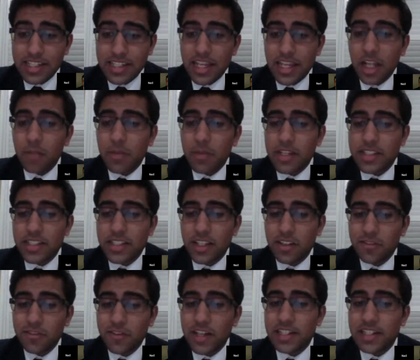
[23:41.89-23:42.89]
To help
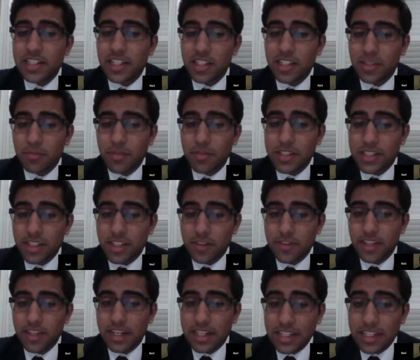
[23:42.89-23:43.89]
myself, I tell myself
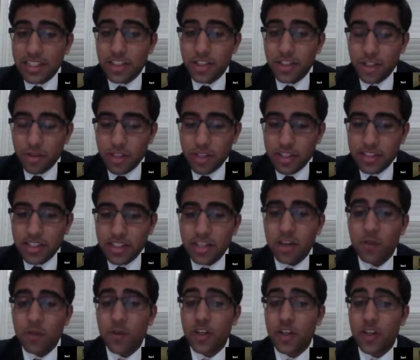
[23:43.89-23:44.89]
that I need to do this and
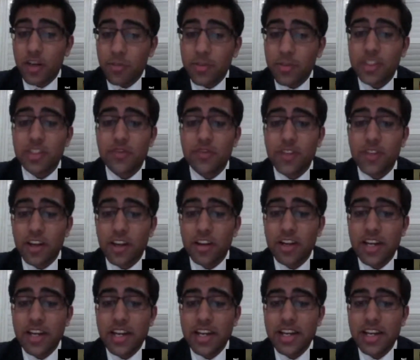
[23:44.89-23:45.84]
overcome this fear.